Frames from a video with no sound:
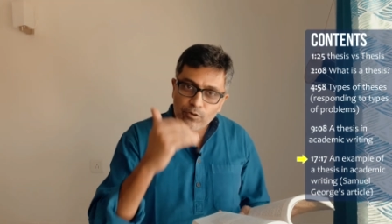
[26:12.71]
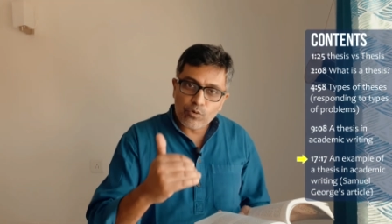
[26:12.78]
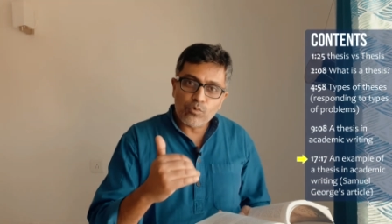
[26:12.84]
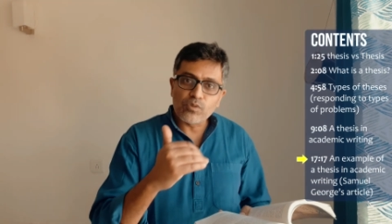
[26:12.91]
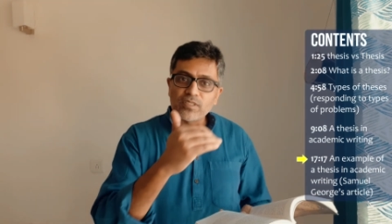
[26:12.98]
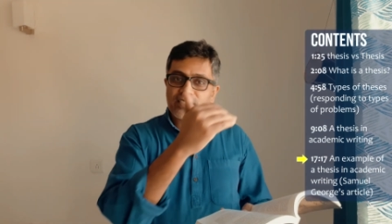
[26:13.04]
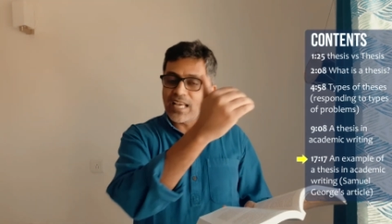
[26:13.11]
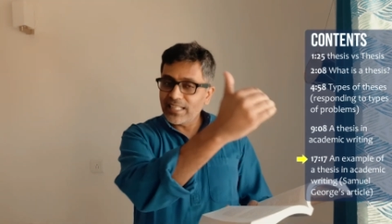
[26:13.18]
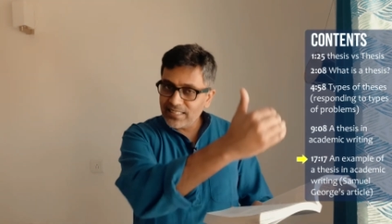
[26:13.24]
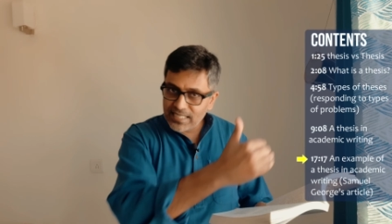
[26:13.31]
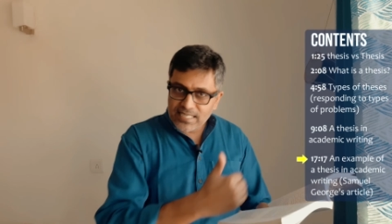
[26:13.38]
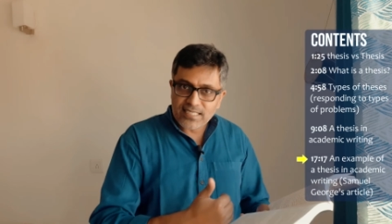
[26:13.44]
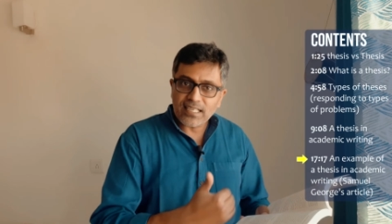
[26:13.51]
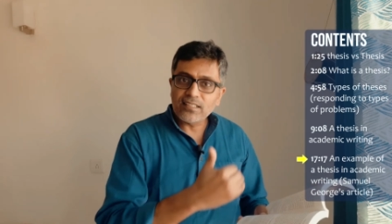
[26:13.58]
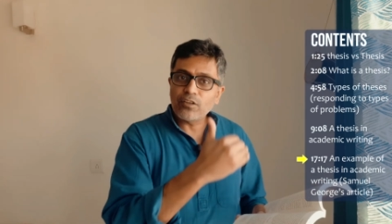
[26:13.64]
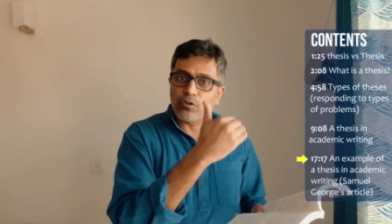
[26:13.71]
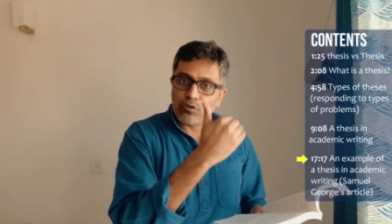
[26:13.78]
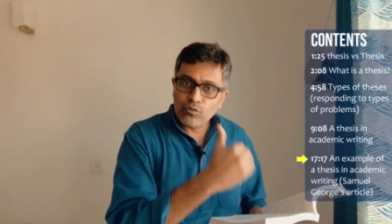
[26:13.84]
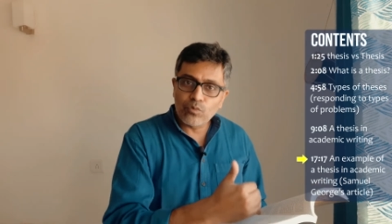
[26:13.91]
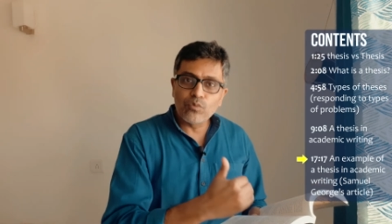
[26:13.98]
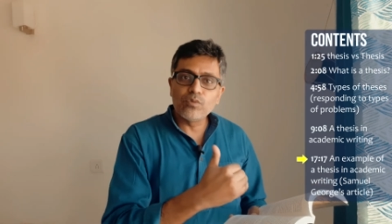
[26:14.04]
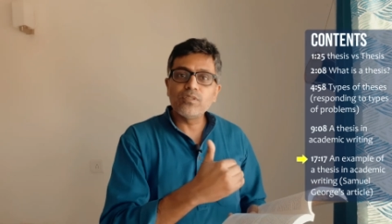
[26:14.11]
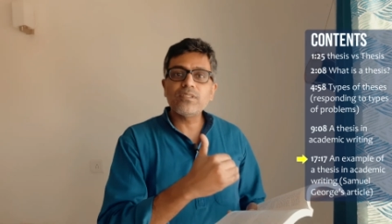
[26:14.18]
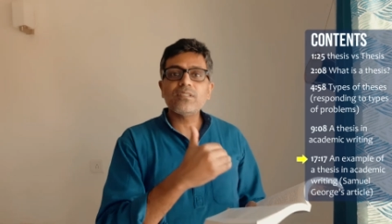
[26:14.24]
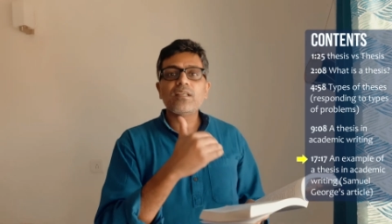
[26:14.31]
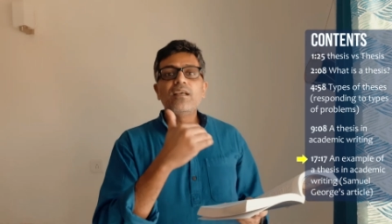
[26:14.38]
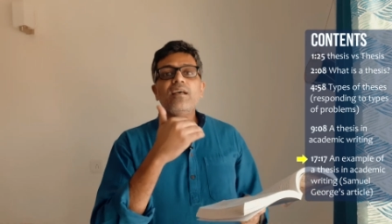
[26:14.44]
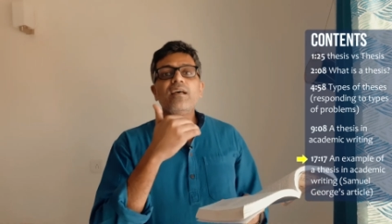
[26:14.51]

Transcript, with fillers: rules. And these are the rules